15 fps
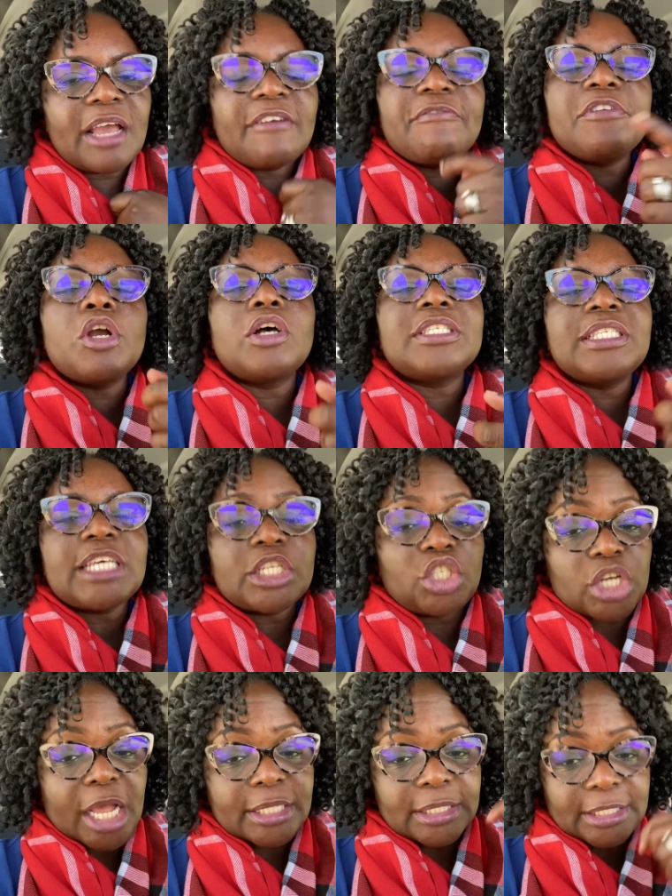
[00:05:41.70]
figure say
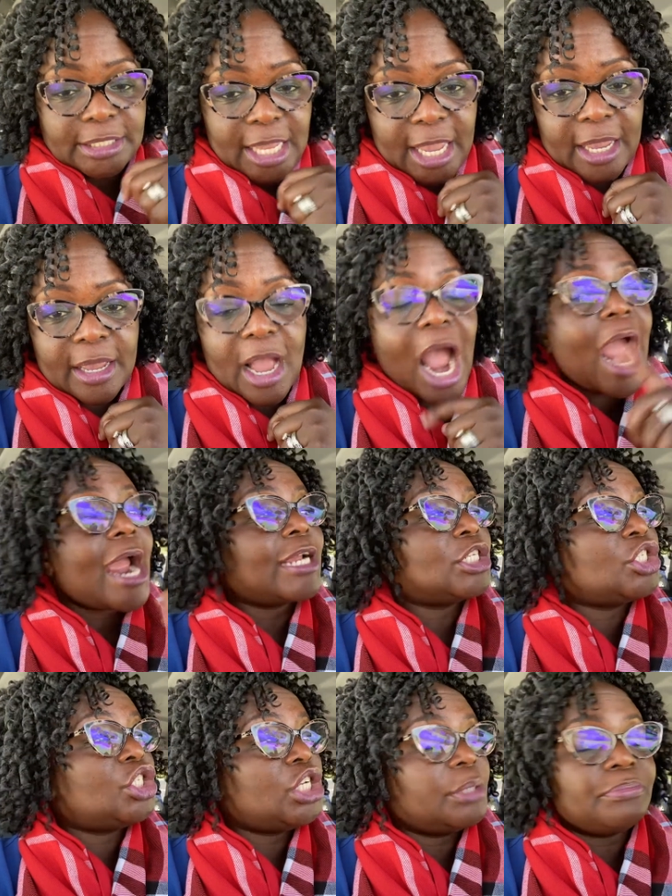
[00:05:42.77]
john say or
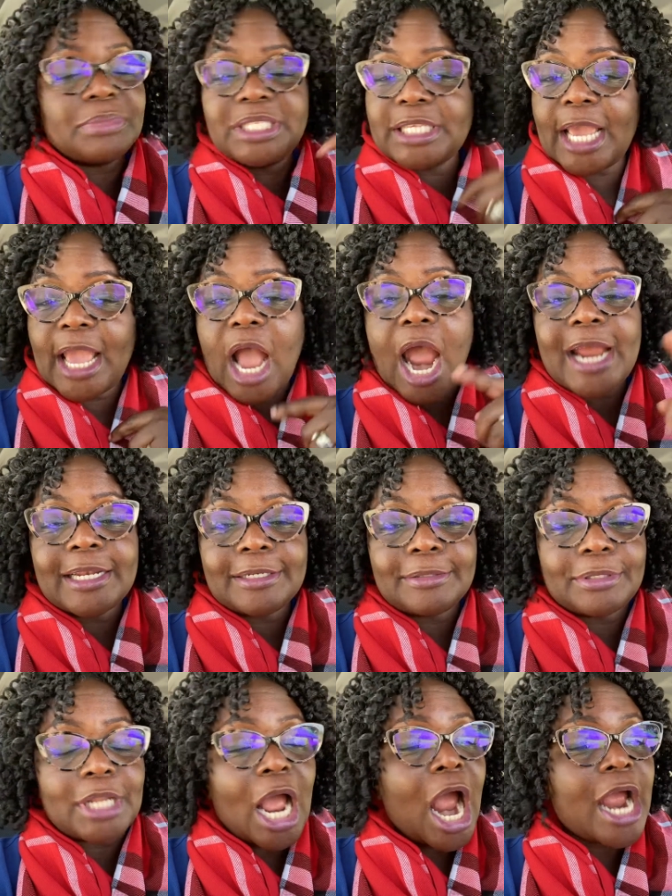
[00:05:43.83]
jim say or,
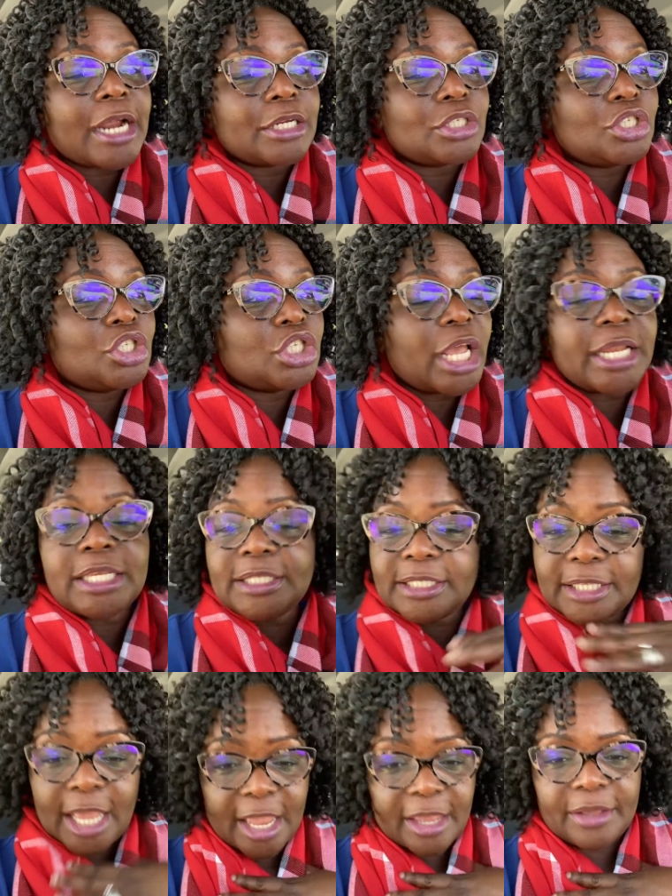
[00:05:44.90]
or jenny
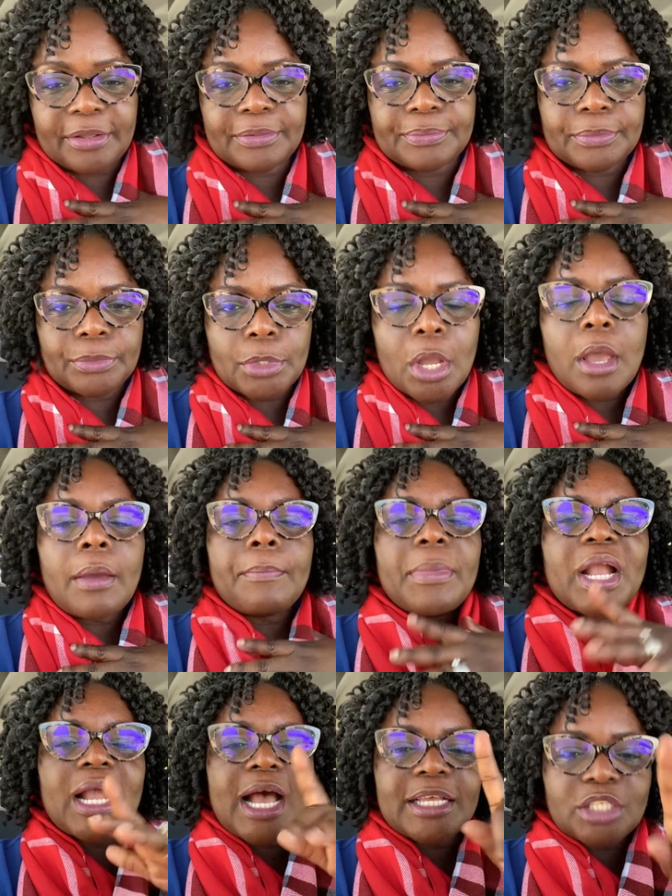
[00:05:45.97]
say
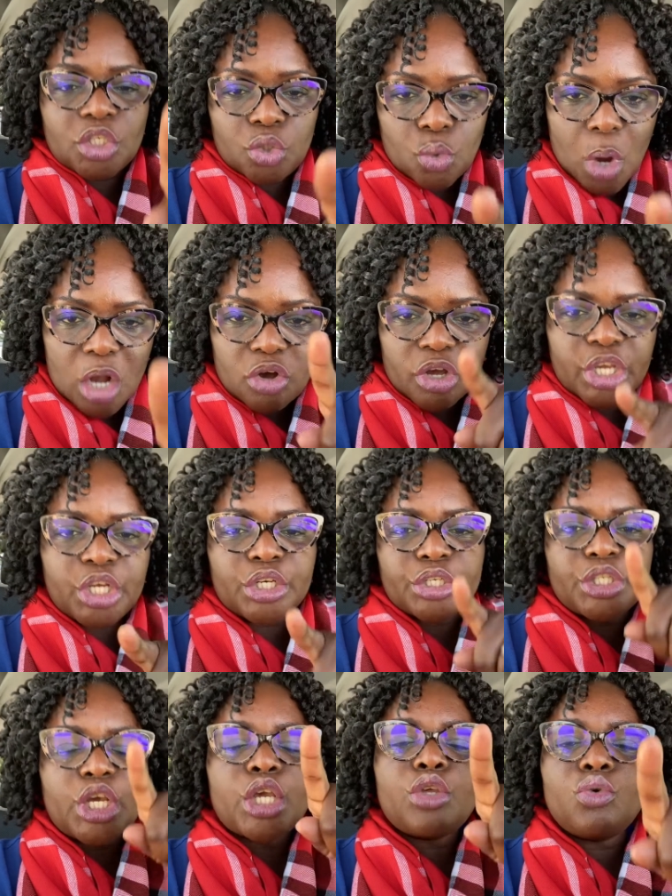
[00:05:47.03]
because you are gonna hear
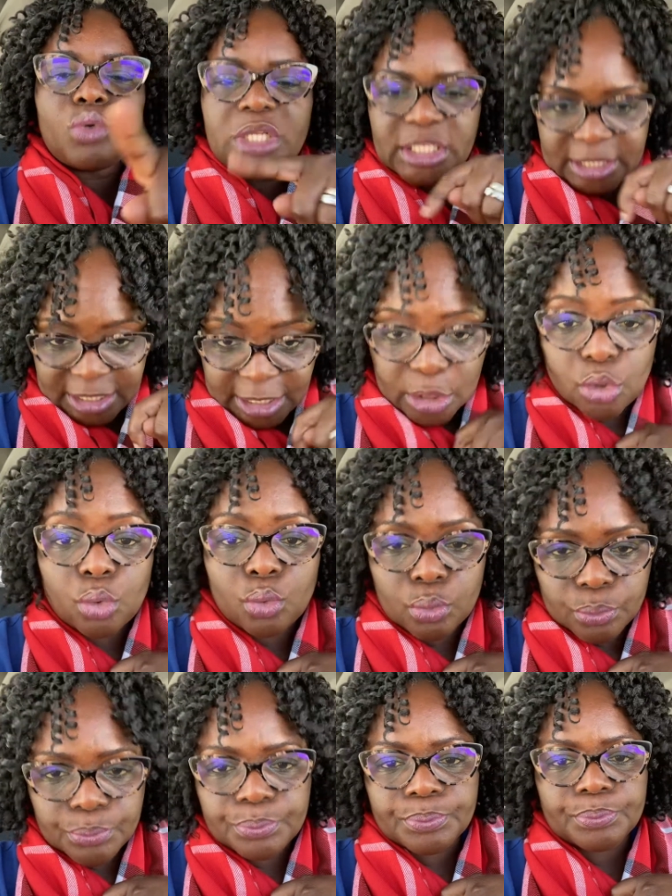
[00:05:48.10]
say you did say too
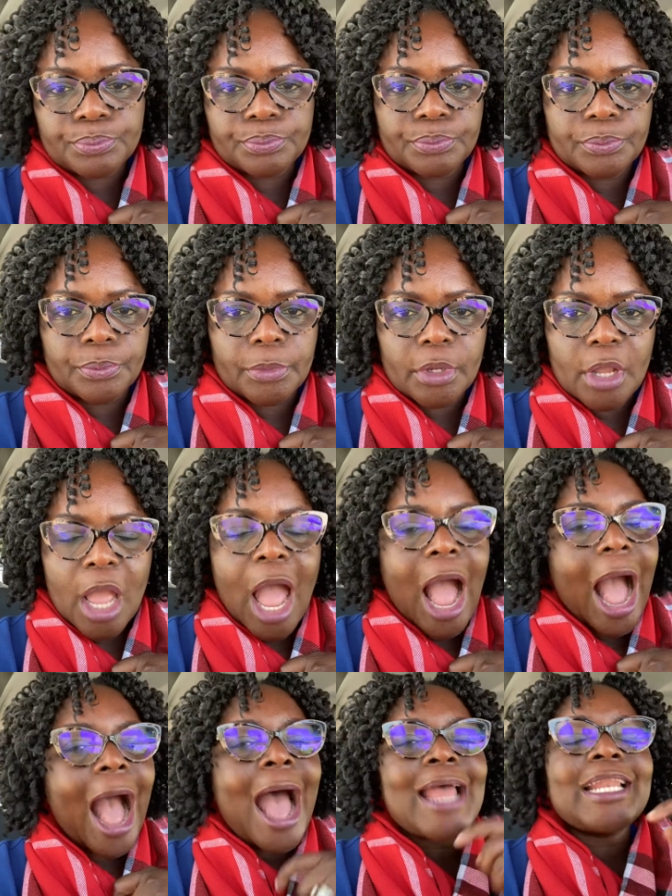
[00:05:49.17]

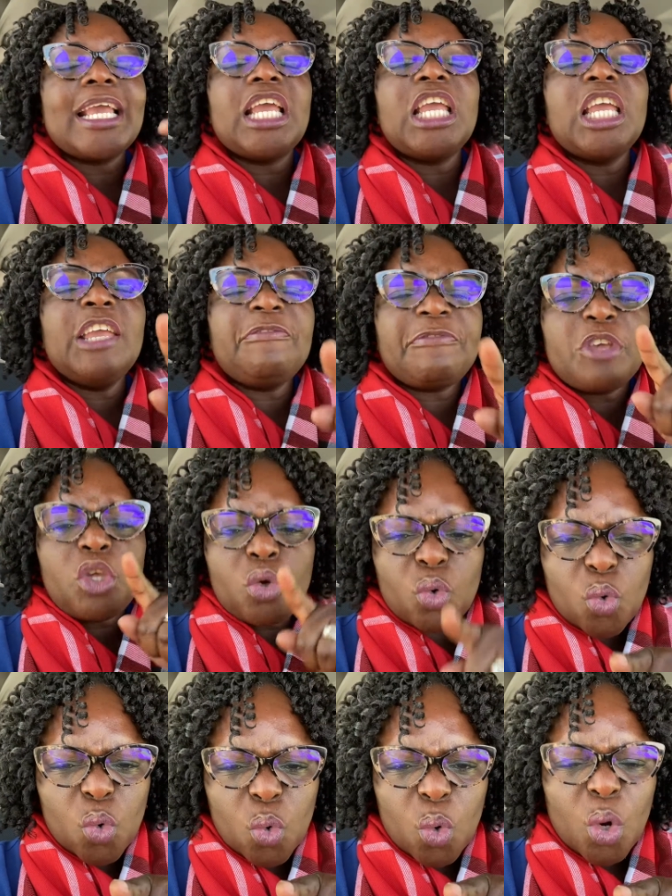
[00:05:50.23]
and if
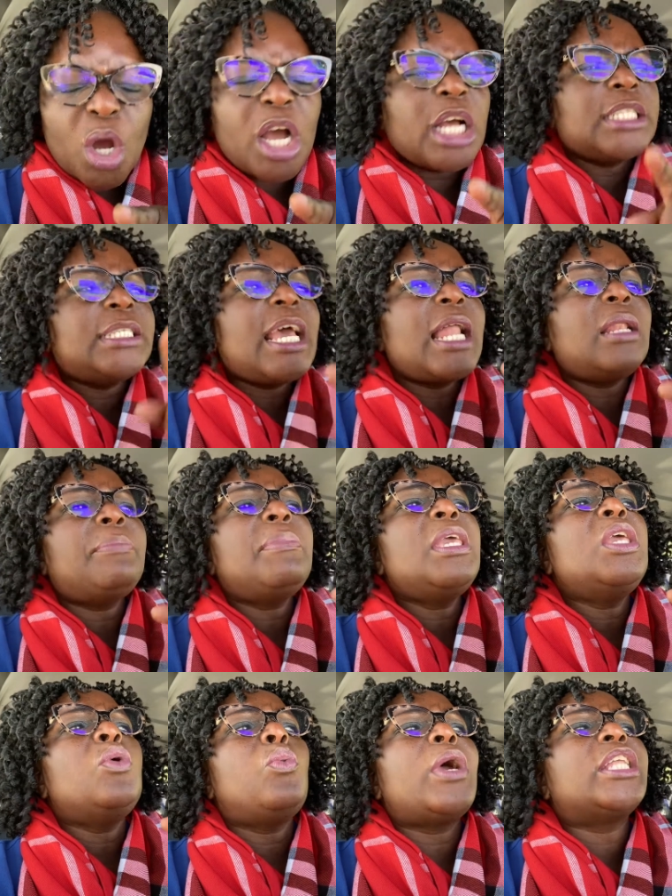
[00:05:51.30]
you tell
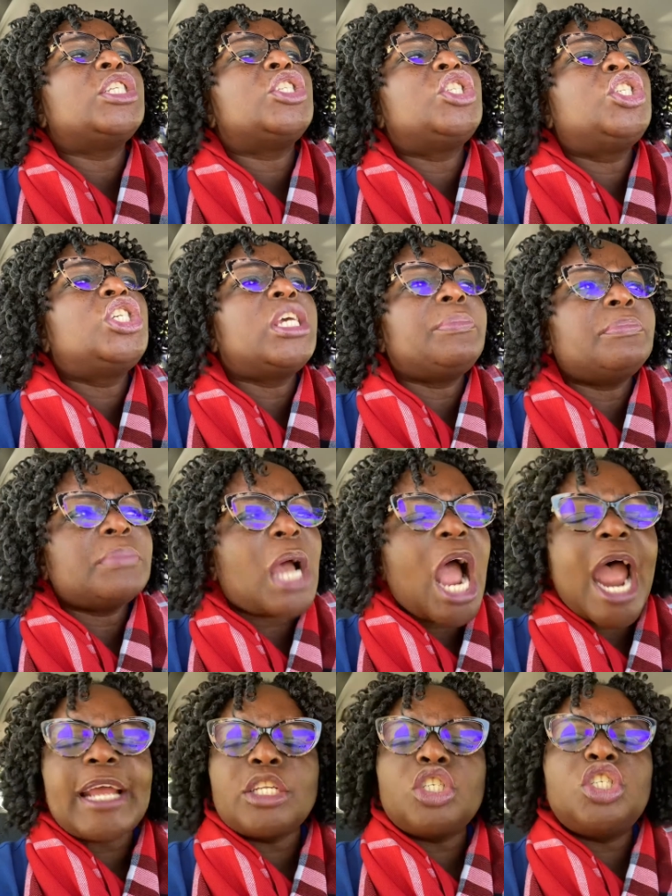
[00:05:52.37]
me what jim
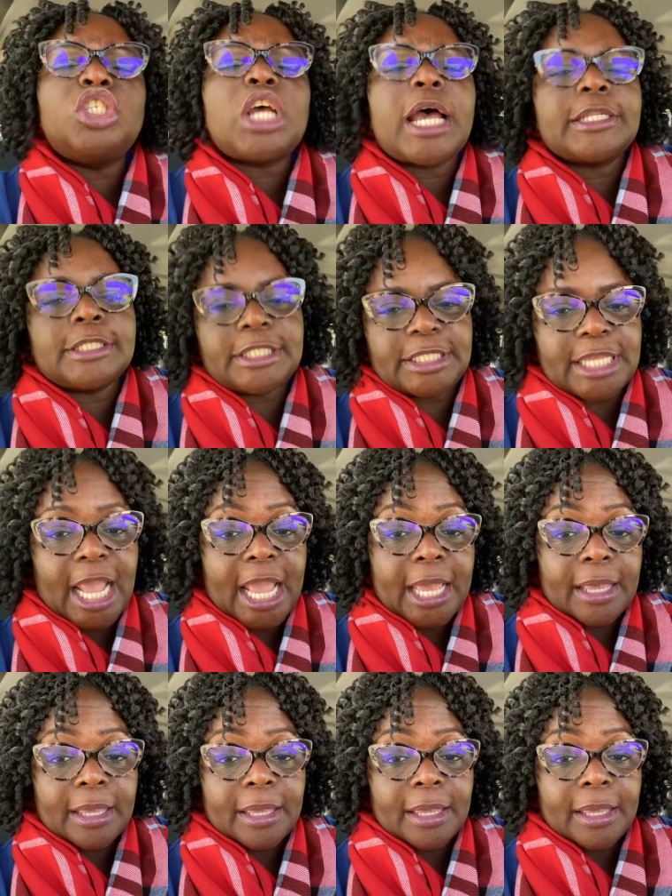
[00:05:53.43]
or john say